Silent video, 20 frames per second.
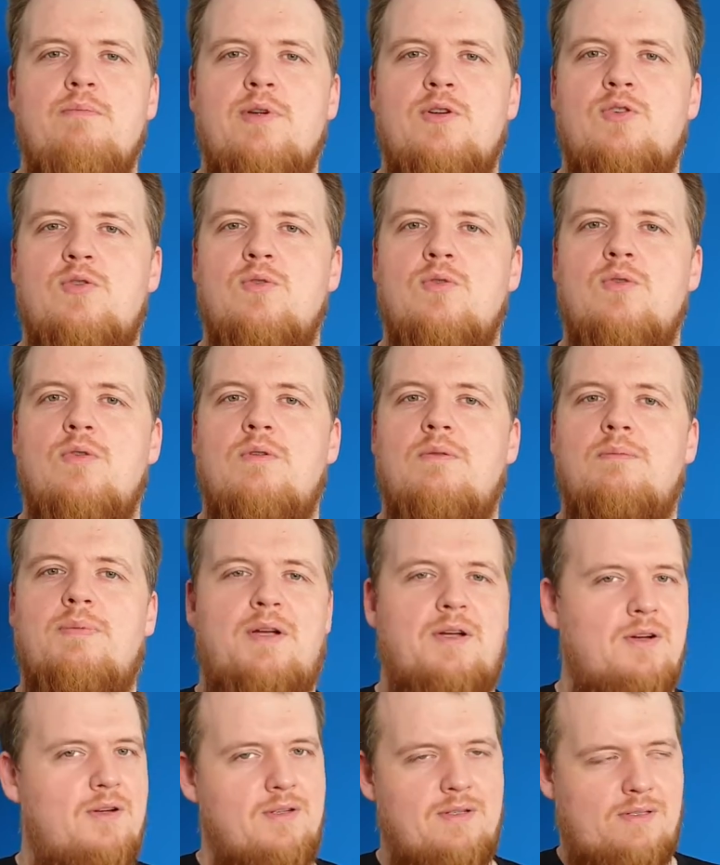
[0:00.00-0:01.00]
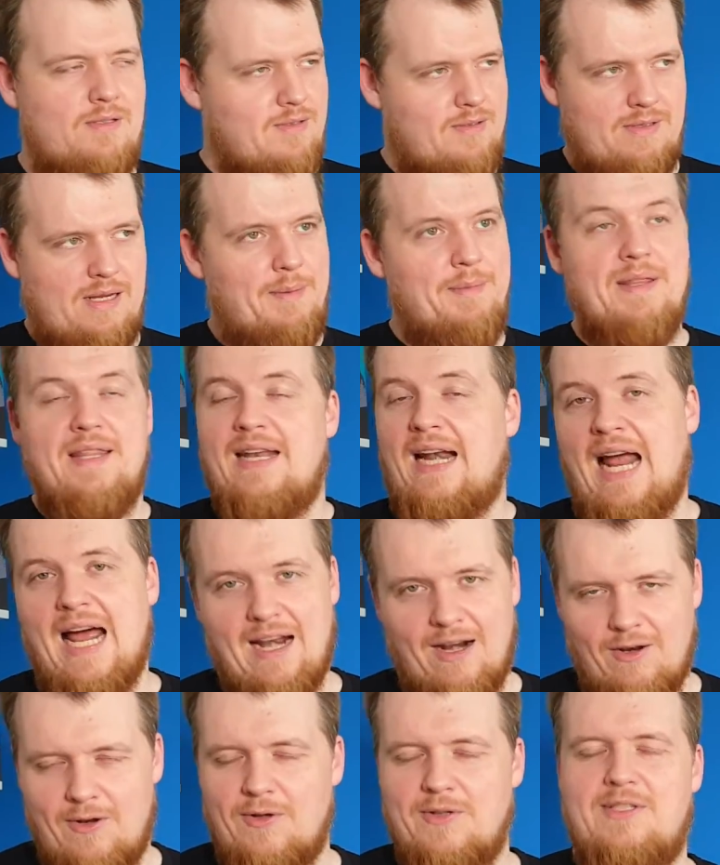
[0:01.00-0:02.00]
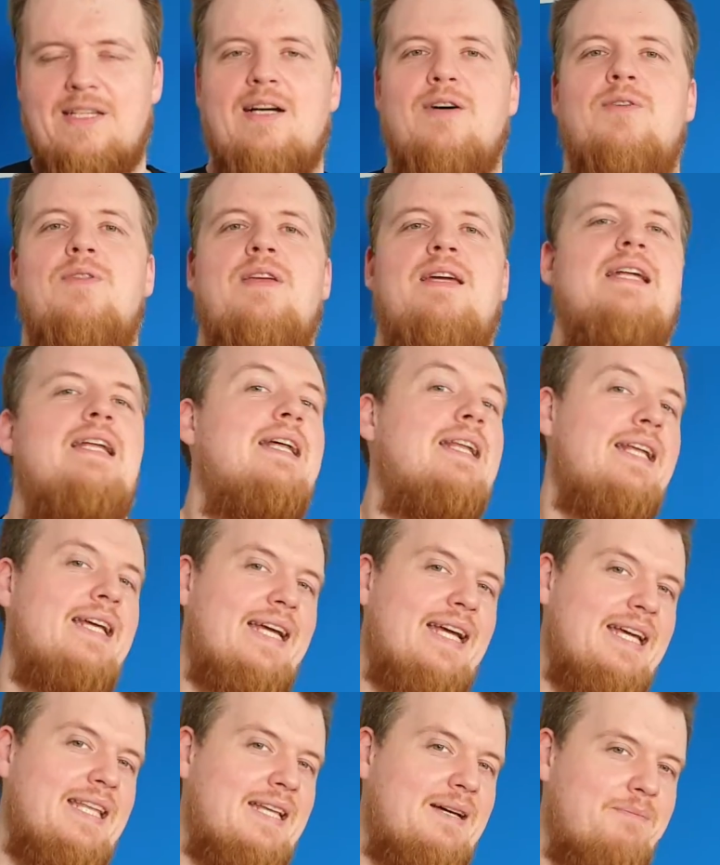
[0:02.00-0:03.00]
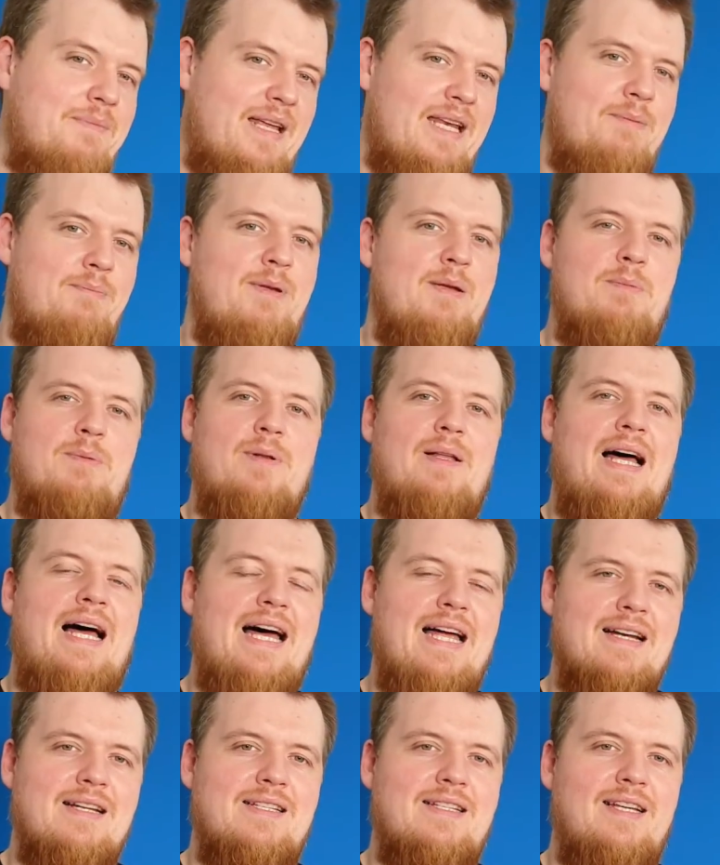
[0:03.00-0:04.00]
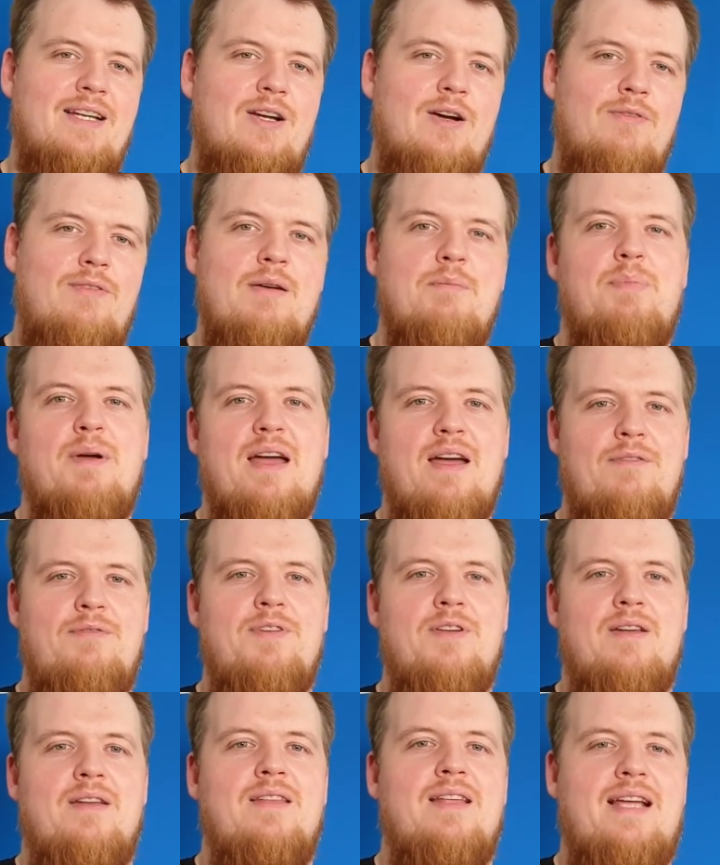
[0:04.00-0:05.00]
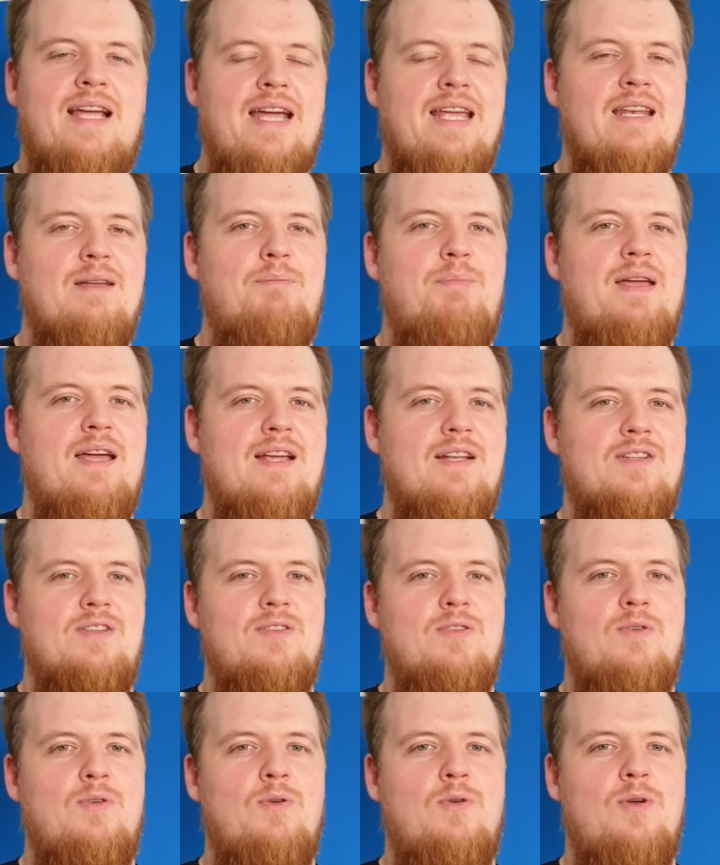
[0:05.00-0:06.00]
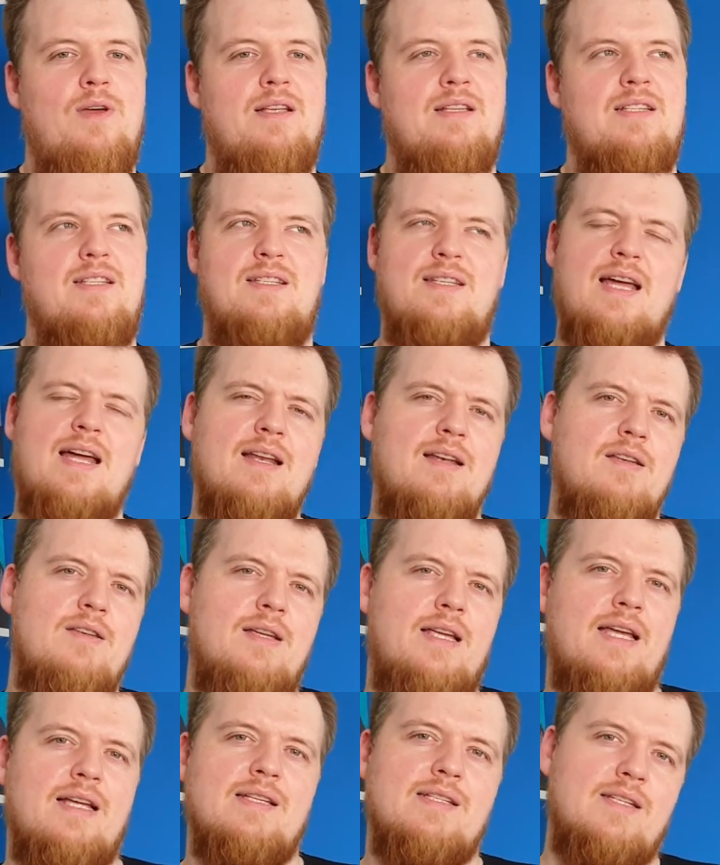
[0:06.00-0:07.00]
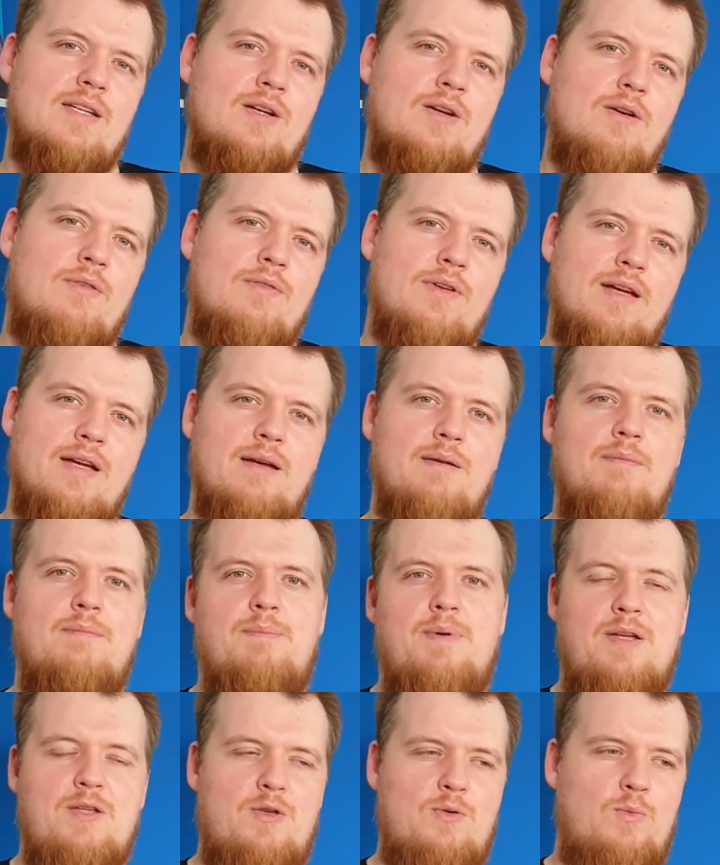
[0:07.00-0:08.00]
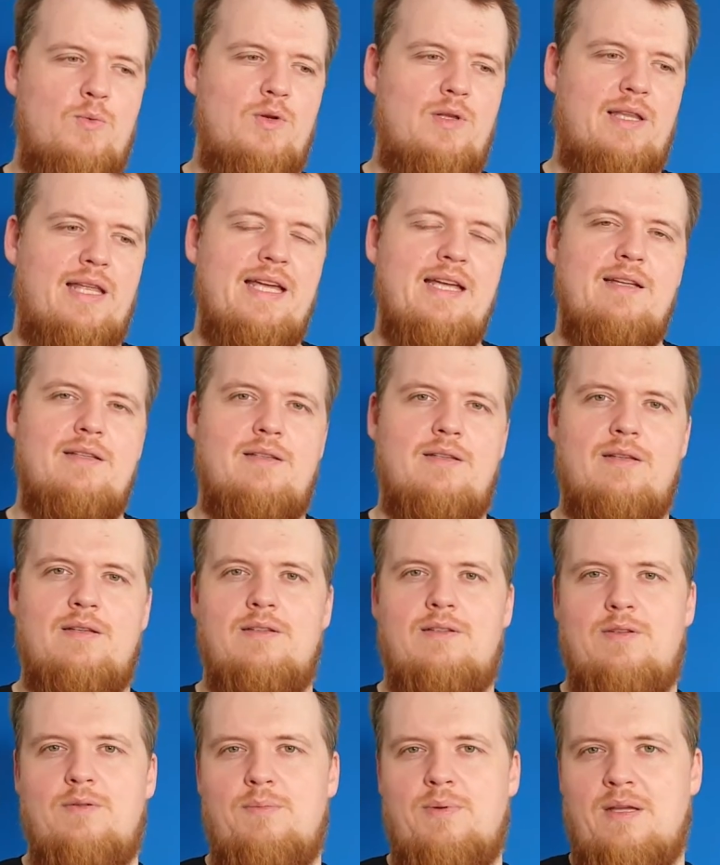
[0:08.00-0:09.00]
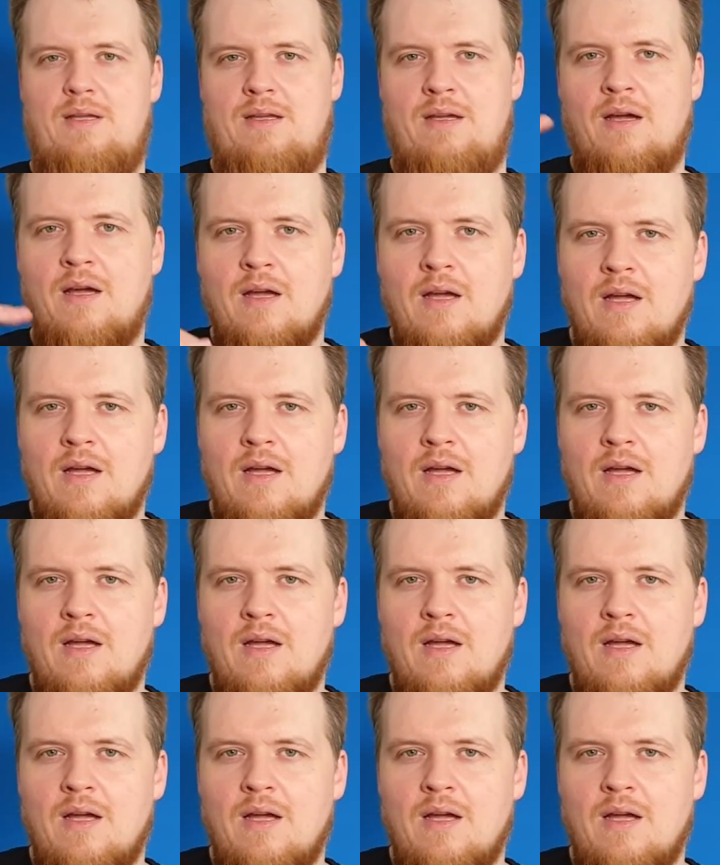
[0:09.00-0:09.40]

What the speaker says: show, because I mean there are a lot out there, and I get that many people are sick of it, but if you're the kind of person who is starting to get sick of it, but you would like it to be,